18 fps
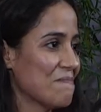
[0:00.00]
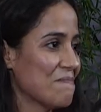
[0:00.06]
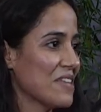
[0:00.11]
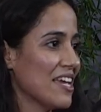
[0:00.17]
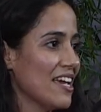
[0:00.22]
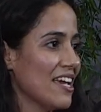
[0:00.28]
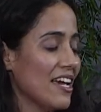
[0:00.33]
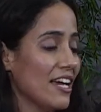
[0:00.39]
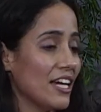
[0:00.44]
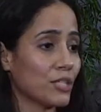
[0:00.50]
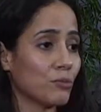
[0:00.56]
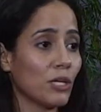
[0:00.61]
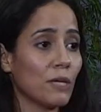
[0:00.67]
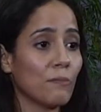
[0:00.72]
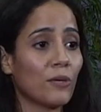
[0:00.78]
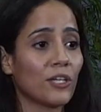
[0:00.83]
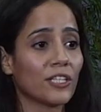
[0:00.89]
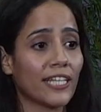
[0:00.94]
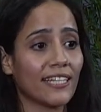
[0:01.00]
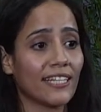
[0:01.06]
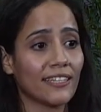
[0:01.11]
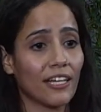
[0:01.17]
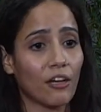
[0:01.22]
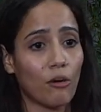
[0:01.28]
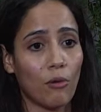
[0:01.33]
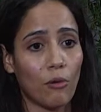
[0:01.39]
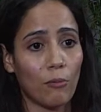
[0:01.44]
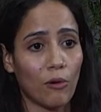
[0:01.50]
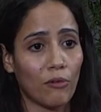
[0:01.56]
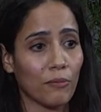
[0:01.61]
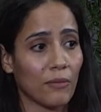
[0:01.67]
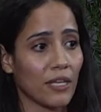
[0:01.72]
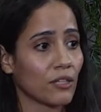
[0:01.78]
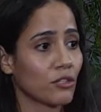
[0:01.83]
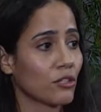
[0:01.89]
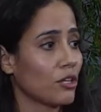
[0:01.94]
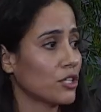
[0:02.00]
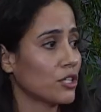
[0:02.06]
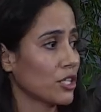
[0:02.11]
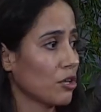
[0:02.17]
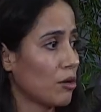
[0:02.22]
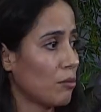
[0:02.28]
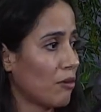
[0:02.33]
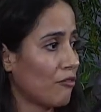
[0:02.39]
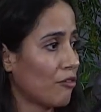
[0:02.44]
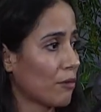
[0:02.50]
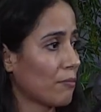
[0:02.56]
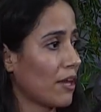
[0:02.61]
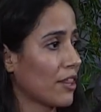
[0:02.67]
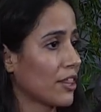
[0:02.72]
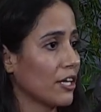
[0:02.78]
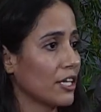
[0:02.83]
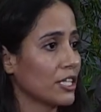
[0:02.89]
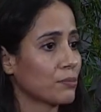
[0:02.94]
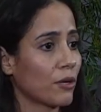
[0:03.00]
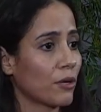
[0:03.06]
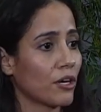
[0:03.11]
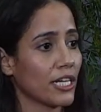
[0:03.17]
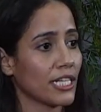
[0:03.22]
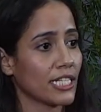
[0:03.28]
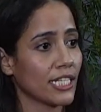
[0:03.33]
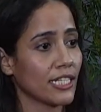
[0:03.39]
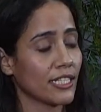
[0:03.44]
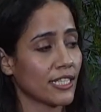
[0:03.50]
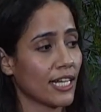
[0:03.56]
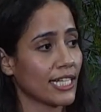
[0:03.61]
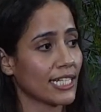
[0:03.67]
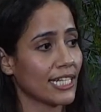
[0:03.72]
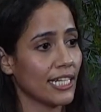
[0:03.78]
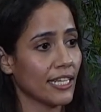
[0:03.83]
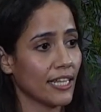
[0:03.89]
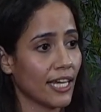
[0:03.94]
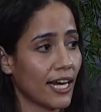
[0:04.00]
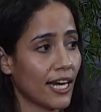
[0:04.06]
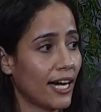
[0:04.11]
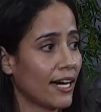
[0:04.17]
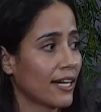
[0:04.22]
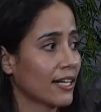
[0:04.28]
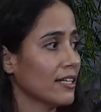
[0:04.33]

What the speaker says: fight in the tech side of the story.